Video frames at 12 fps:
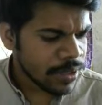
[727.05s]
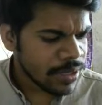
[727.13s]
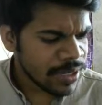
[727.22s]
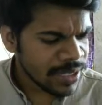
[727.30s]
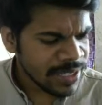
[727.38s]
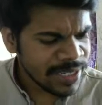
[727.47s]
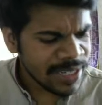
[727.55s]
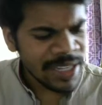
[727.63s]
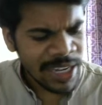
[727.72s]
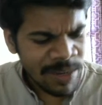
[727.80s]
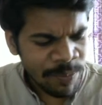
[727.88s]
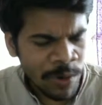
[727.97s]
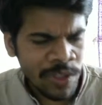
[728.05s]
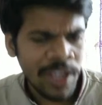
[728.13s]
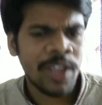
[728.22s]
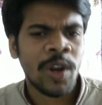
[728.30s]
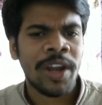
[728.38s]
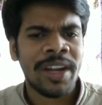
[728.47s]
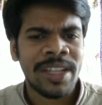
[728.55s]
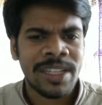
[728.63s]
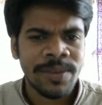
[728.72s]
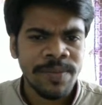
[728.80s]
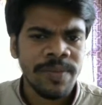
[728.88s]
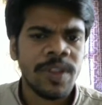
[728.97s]
Yes, it is
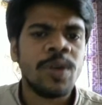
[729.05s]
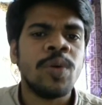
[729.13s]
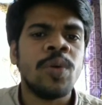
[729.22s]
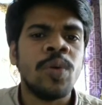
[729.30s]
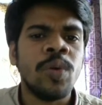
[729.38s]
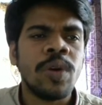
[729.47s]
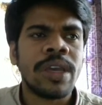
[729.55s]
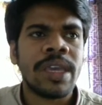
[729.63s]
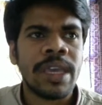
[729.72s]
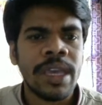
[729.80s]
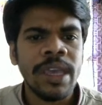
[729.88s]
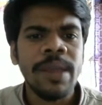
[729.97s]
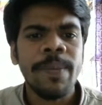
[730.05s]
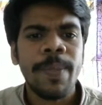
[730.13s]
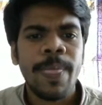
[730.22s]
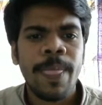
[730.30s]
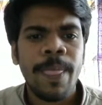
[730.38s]
hypothyroidism. Okay.